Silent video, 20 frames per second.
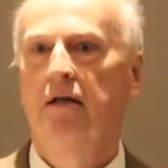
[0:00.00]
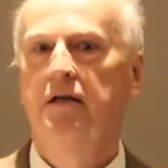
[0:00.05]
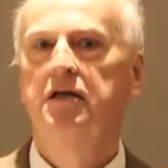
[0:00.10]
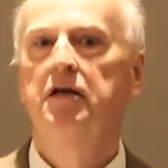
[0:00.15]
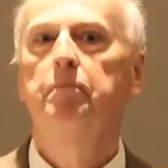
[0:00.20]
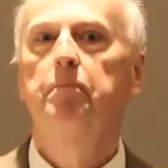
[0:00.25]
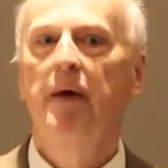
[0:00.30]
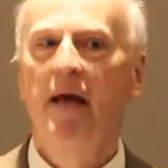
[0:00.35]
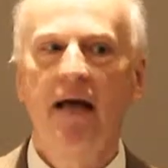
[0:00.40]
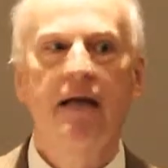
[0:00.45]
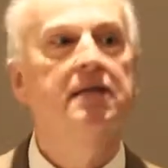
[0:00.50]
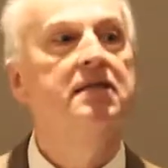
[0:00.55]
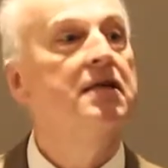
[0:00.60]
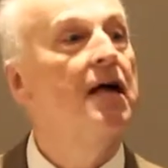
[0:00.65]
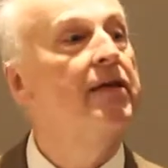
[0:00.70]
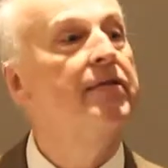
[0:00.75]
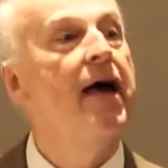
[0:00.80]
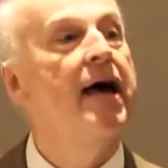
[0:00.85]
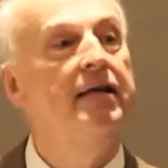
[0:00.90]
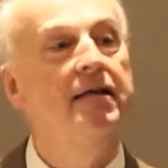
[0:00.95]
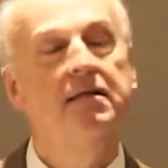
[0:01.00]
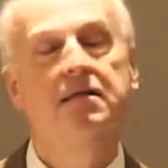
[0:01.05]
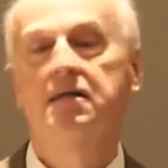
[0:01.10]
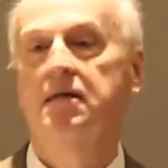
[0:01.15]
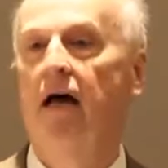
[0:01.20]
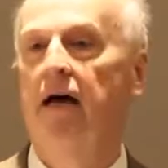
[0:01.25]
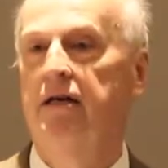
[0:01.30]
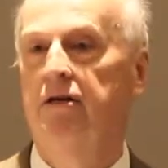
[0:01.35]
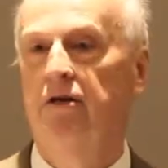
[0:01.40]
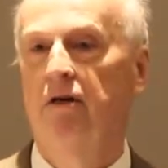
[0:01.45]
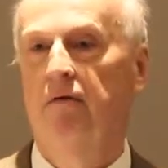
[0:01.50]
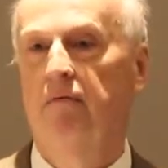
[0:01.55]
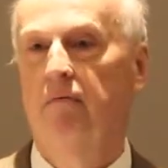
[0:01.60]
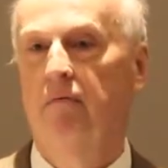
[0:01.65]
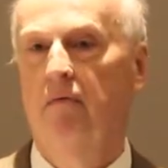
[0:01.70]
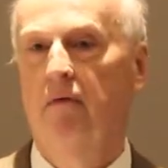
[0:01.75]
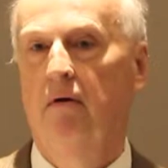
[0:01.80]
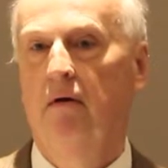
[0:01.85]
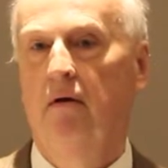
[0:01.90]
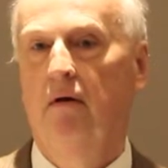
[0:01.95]
depends on that insight.
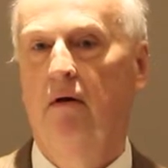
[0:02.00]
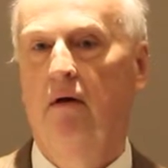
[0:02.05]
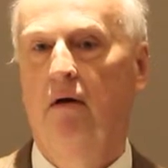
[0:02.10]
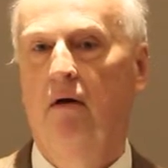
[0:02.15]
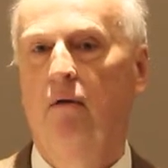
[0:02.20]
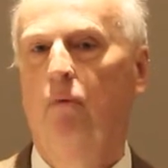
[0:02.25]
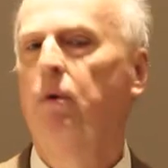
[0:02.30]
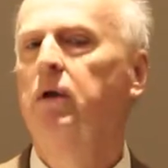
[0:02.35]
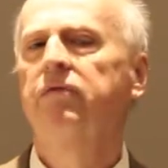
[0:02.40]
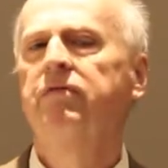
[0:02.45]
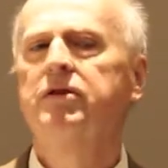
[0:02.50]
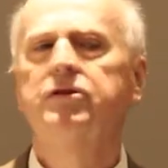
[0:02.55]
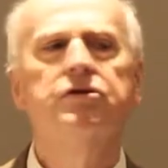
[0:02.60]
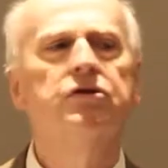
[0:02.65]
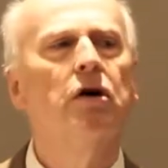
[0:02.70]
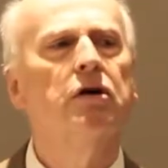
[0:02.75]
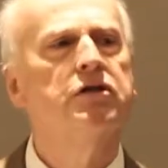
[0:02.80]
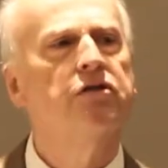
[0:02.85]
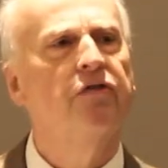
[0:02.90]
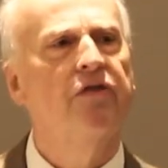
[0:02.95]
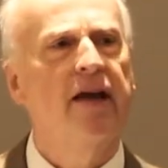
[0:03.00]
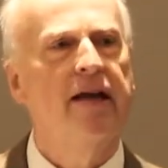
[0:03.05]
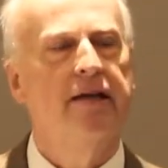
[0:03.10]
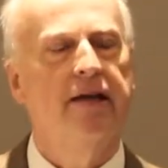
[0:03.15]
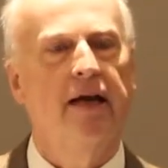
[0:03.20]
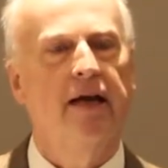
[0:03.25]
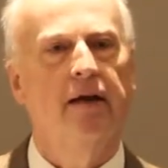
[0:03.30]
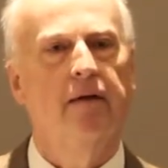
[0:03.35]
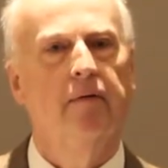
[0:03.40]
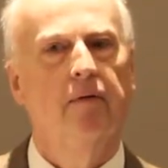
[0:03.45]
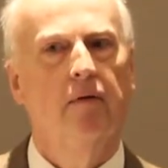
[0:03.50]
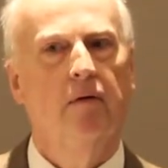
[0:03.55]
What if it starts fading?